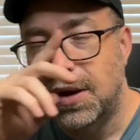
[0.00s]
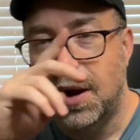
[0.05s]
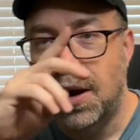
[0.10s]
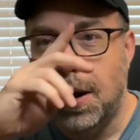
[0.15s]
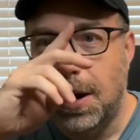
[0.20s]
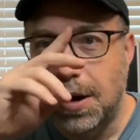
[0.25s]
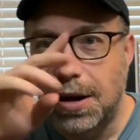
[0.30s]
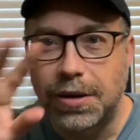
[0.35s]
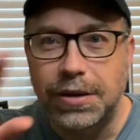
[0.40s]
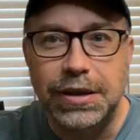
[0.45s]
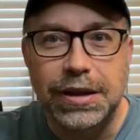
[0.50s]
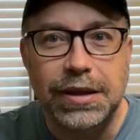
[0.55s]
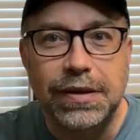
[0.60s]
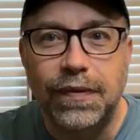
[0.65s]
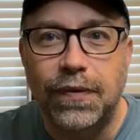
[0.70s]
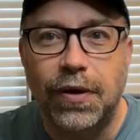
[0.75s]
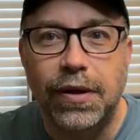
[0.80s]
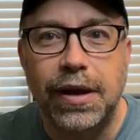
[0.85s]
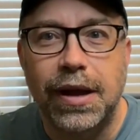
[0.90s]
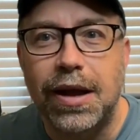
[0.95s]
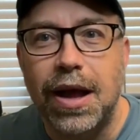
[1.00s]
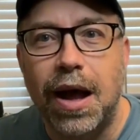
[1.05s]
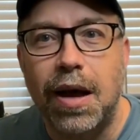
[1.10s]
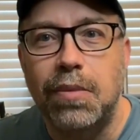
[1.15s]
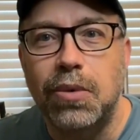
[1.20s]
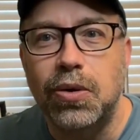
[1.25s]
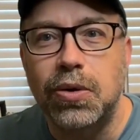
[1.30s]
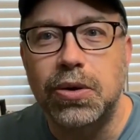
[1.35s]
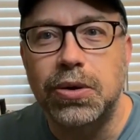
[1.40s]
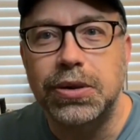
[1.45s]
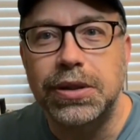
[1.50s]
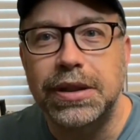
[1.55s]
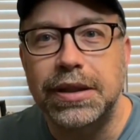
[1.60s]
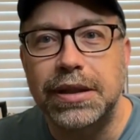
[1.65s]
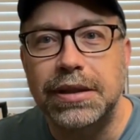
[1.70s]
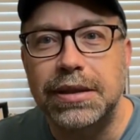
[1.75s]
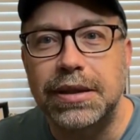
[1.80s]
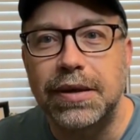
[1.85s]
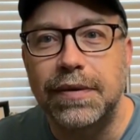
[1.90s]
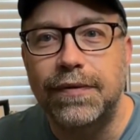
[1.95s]
are just for the Commodore
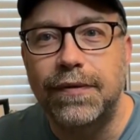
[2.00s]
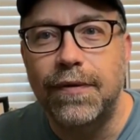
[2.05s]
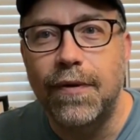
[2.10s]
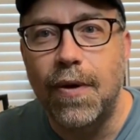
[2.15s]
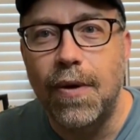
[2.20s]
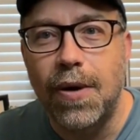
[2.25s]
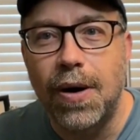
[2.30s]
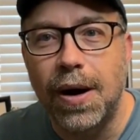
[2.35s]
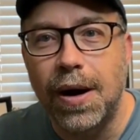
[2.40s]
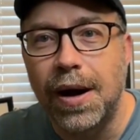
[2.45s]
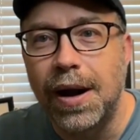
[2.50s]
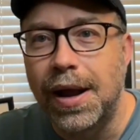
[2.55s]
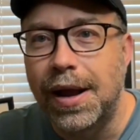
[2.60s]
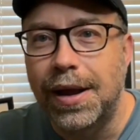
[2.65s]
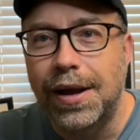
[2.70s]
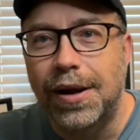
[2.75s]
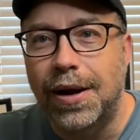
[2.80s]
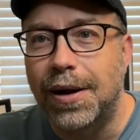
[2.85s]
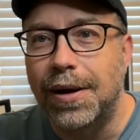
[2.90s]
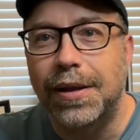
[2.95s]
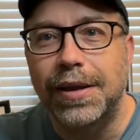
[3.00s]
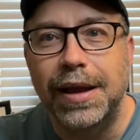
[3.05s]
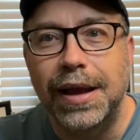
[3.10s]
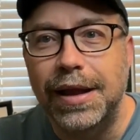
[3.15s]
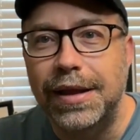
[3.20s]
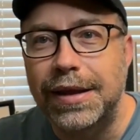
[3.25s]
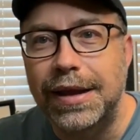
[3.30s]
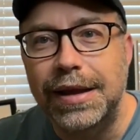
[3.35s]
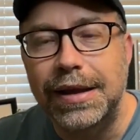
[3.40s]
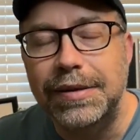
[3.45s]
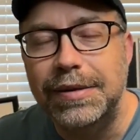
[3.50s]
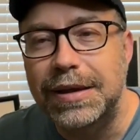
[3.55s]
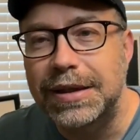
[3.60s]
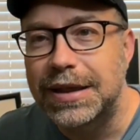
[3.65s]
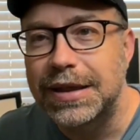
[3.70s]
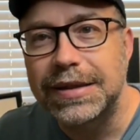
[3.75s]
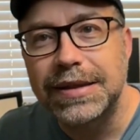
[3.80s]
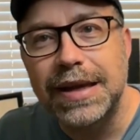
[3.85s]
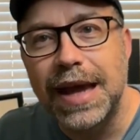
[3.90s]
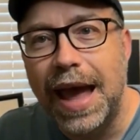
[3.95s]
64 are and then
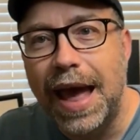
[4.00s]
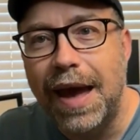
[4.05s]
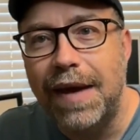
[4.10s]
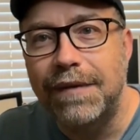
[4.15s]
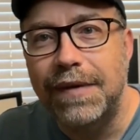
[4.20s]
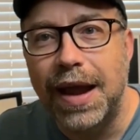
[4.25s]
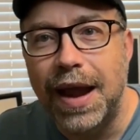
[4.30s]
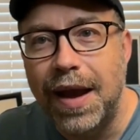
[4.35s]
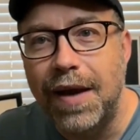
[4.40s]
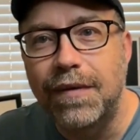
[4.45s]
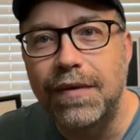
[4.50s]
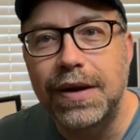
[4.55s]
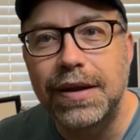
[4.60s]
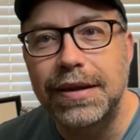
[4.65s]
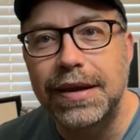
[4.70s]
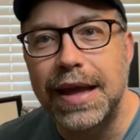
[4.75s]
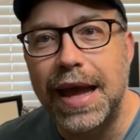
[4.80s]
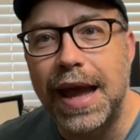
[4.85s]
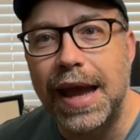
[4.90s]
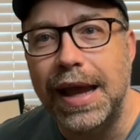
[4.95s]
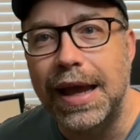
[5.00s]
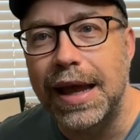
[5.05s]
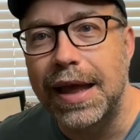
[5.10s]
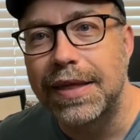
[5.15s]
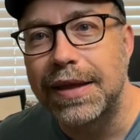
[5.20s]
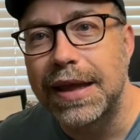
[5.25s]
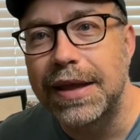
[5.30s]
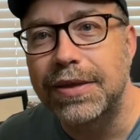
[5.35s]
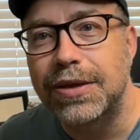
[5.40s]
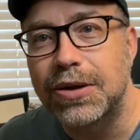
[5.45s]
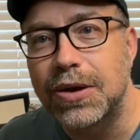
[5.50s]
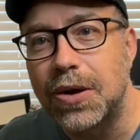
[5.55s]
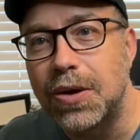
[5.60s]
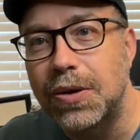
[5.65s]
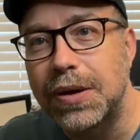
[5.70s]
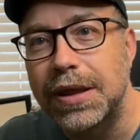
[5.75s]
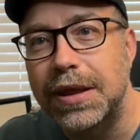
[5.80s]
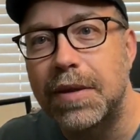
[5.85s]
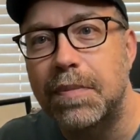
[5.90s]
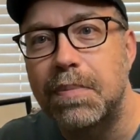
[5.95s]
just to have everything and then
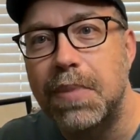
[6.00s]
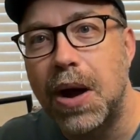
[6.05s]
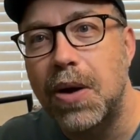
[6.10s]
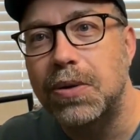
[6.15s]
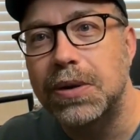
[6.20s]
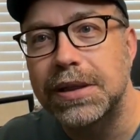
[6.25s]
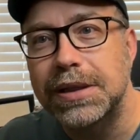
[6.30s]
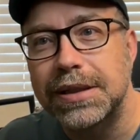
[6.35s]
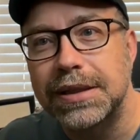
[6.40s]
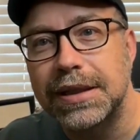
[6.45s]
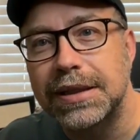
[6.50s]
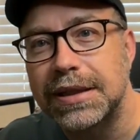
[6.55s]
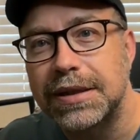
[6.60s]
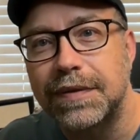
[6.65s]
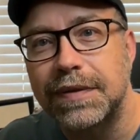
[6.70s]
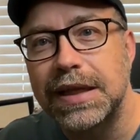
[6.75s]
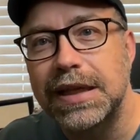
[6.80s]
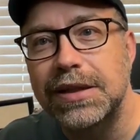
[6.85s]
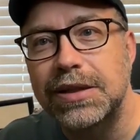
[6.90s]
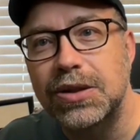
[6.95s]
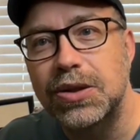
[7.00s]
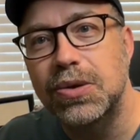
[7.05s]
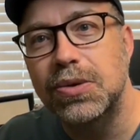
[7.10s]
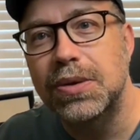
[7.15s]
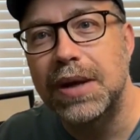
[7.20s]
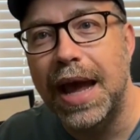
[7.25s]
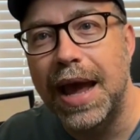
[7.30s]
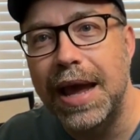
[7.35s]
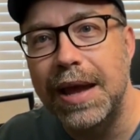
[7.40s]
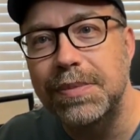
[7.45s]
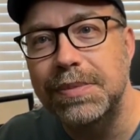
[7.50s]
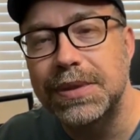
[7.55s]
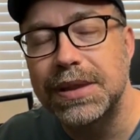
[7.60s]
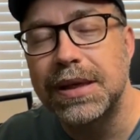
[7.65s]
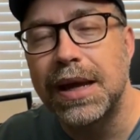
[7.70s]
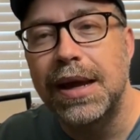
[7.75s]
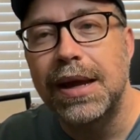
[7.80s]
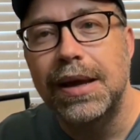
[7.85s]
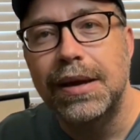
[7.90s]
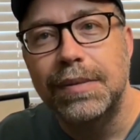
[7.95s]
throw in the bonuses of these two games
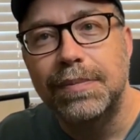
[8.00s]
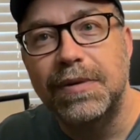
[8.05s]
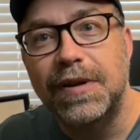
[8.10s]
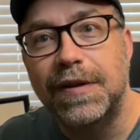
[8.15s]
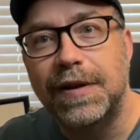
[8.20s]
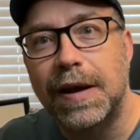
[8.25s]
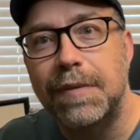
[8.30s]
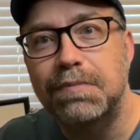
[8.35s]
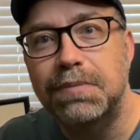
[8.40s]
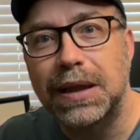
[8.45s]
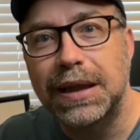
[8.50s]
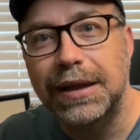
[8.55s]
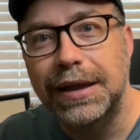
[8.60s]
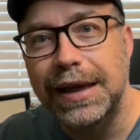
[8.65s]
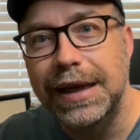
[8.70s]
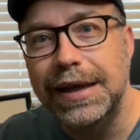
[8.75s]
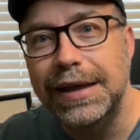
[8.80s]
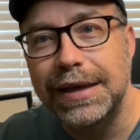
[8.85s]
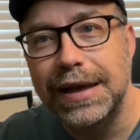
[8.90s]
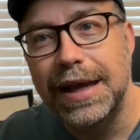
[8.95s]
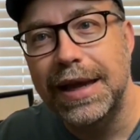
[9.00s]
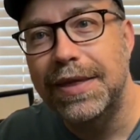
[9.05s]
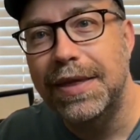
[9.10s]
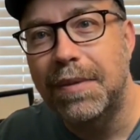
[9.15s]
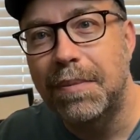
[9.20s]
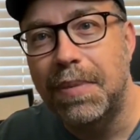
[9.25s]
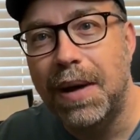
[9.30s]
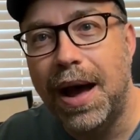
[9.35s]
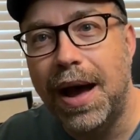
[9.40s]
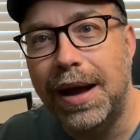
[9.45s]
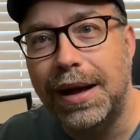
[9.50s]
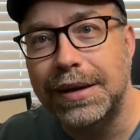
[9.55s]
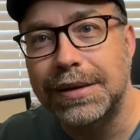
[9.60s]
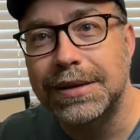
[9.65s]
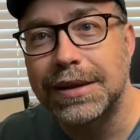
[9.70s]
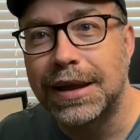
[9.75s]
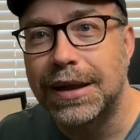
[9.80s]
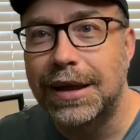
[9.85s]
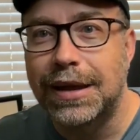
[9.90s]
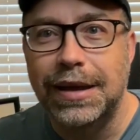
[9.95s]
complete in the
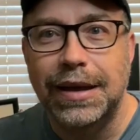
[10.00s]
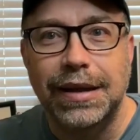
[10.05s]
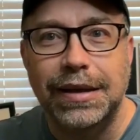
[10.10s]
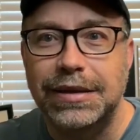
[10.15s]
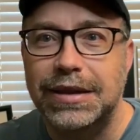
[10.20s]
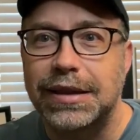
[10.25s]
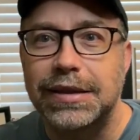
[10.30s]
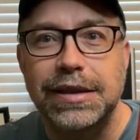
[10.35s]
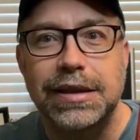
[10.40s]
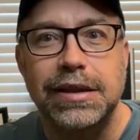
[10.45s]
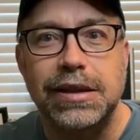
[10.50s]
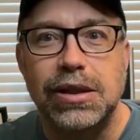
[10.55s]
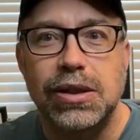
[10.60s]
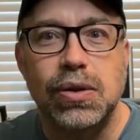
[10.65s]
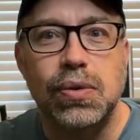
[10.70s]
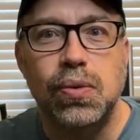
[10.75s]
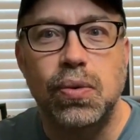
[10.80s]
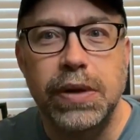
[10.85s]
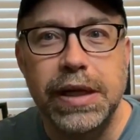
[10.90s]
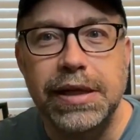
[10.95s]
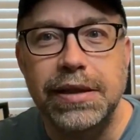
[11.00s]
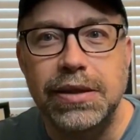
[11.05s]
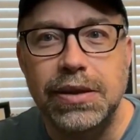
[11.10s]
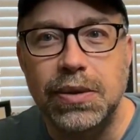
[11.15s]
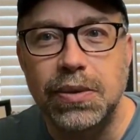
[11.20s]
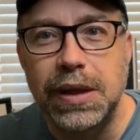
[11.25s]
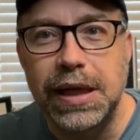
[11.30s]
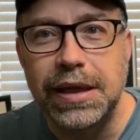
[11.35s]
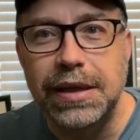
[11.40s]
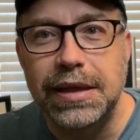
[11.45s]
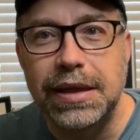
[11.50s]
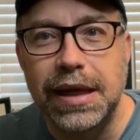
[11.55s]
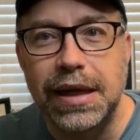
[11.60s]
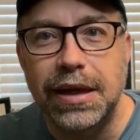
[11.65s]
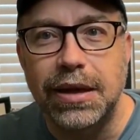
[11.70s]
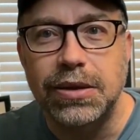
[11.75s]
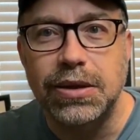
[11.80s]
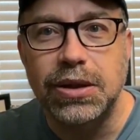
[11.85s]
box just a sweet sweet deal